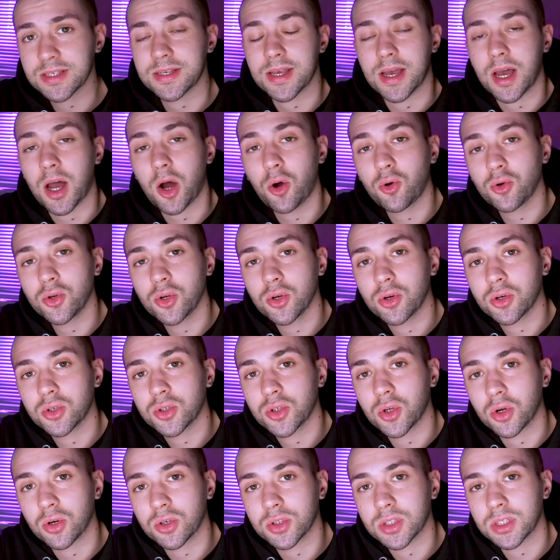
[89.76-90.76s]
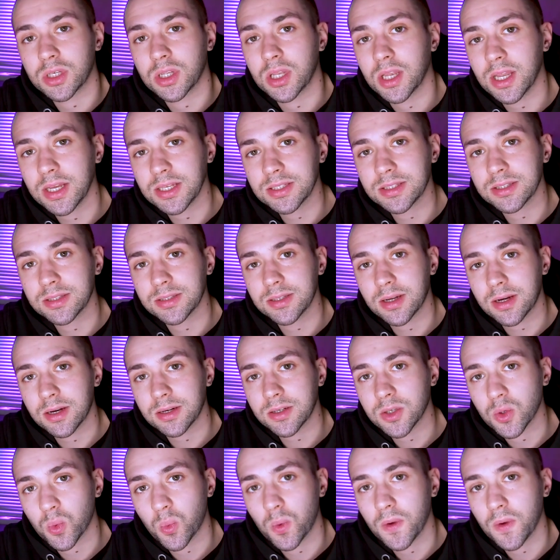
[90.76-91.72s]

is audio stocks. Let's start